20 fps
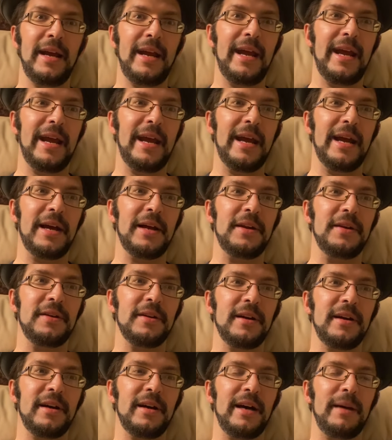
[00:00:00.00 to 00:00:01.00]
And
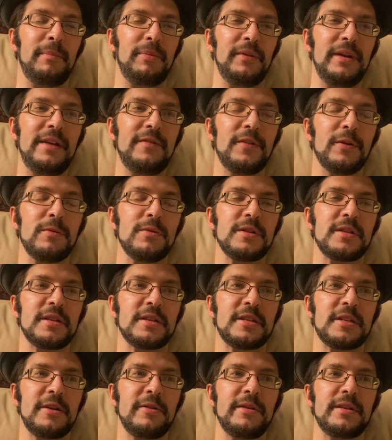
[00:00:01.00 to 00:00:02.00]
I believe there was a
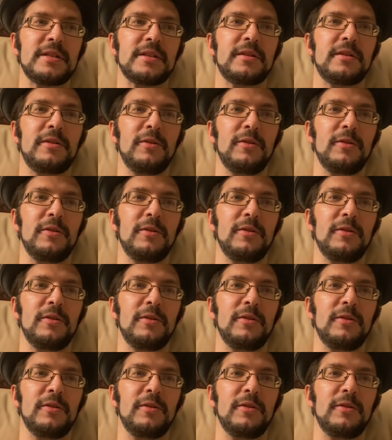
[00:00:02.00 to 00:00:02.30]
series